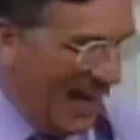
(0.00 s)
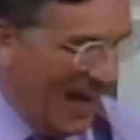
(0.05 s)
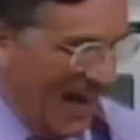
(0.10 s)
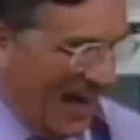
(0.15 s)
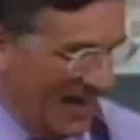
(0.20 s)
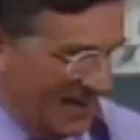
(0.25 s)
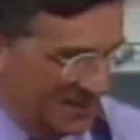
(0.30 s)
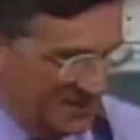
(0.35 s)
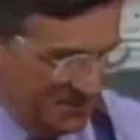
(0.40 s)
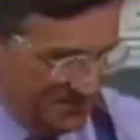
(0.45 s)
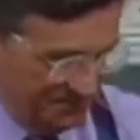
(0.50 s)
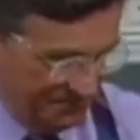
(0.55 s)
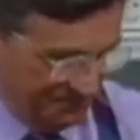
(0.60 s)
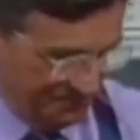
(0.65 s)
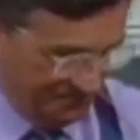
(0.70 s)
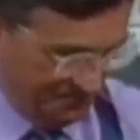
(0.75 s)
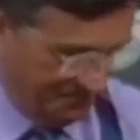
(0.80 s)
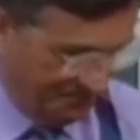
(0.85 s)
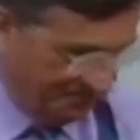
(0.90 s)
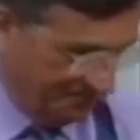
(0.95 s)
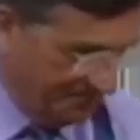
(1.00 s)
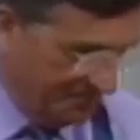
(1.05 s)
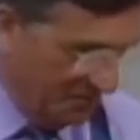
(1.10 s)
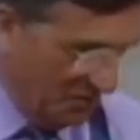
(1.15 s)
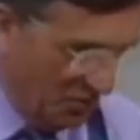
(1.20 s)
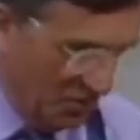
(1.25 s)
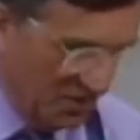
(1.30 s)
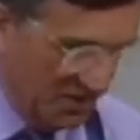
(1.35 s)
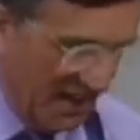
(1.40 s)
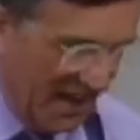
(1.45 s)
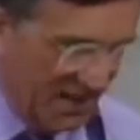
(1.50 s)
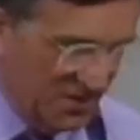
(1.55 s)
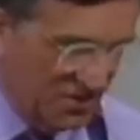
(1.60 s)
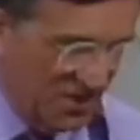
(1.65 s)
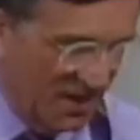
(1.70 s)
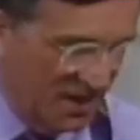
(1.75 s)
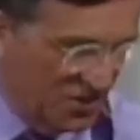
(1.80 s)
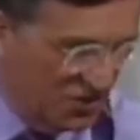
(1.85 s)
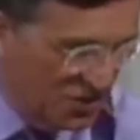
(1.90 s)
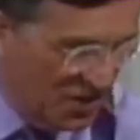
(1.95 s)
And
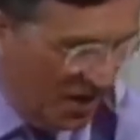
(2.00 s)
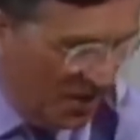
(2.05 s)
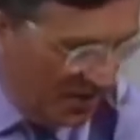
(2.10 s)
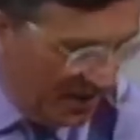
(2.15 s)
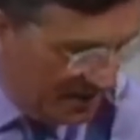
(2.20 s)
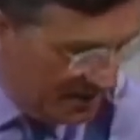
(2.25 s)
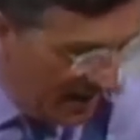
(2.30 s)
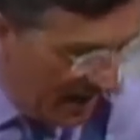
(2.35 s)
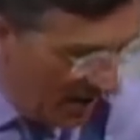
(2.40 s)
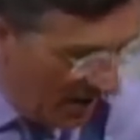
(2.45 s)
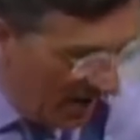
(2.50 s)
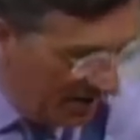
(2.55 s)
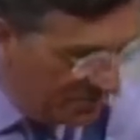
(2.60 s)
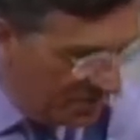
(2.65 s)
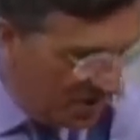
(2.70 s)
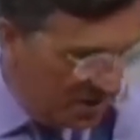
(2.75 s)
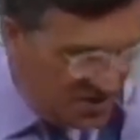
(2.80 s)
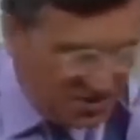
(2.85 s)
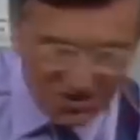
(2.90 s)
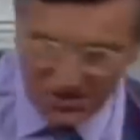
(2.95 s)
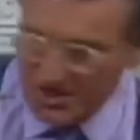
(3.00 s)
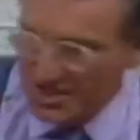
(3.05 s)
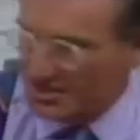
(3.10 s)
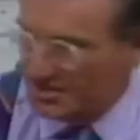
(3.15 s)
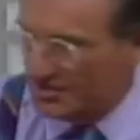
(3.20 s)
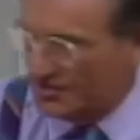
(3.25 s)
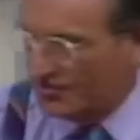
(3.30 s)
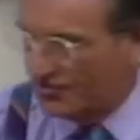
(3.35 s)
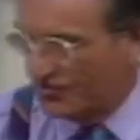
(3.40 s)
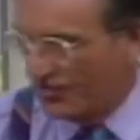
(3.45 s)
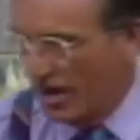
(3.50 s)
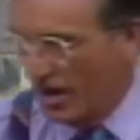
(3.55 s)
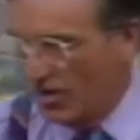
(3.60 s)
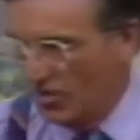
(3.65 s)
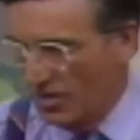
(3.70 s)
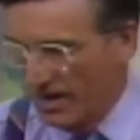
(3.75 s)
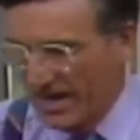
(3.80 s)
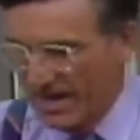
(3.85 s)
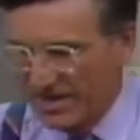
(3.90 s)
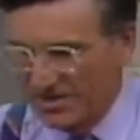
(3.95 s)
that is going. Now, I'm going to just
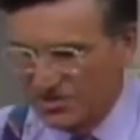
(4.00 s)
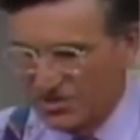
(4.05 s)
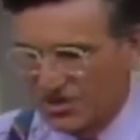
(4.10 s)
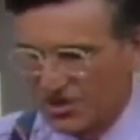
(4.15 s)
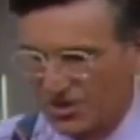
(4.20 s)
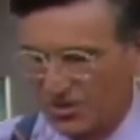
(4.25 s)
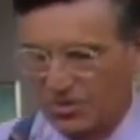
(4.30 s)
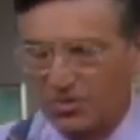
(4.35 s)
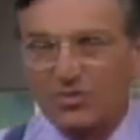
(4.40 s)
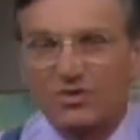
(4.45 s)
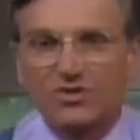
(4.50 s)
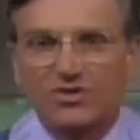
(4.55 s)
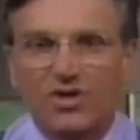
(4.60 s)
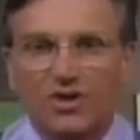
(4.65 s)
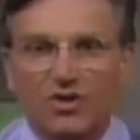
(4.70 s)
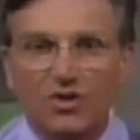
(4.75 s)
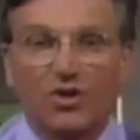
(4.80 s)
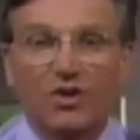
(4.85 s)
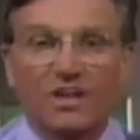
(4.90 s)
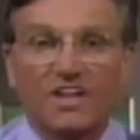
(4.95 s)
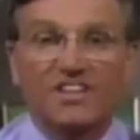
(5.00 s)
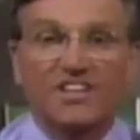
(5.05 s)
throw into, to cook